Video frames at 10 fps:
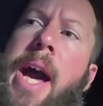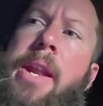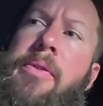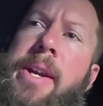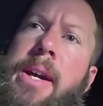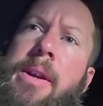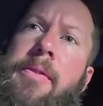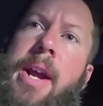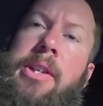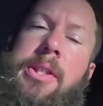I don't think I'd
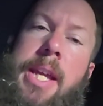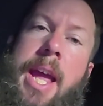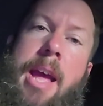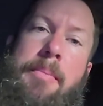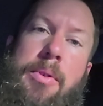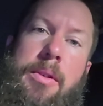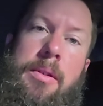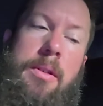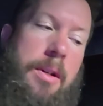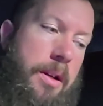ever actually camp
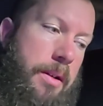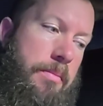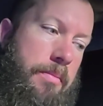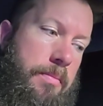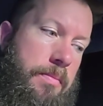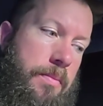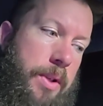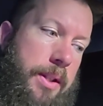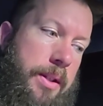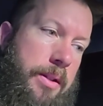when
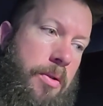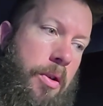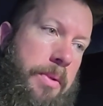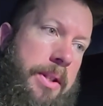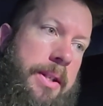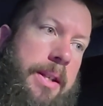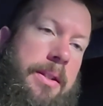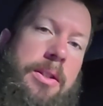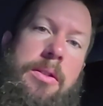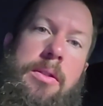it's this cold, but it's
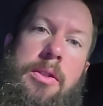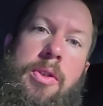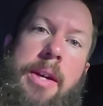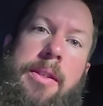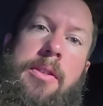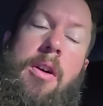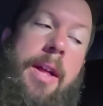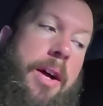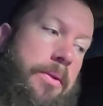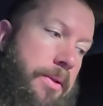nice to try this
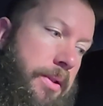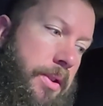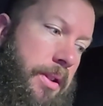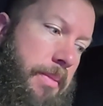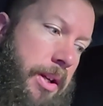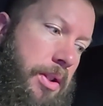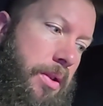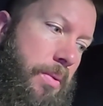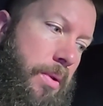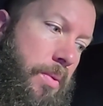all out just to make
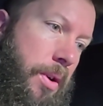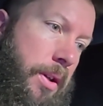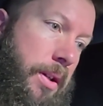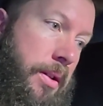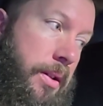sure it would work